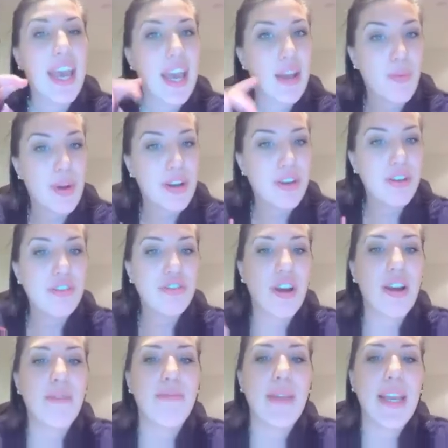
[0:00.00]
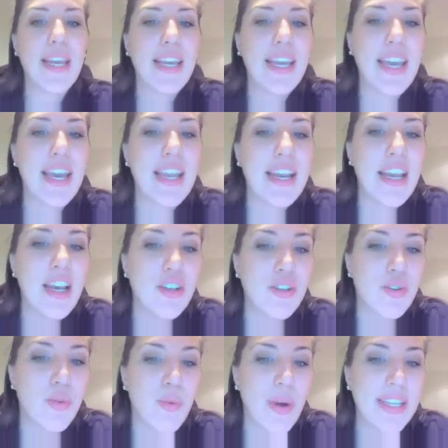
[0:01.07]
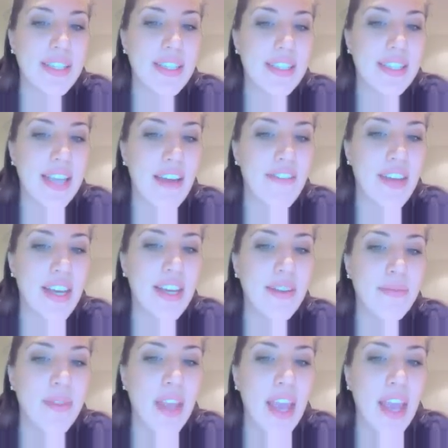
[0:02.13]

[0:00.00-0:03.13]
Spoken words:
and 1 neutron, making it twice as heavy.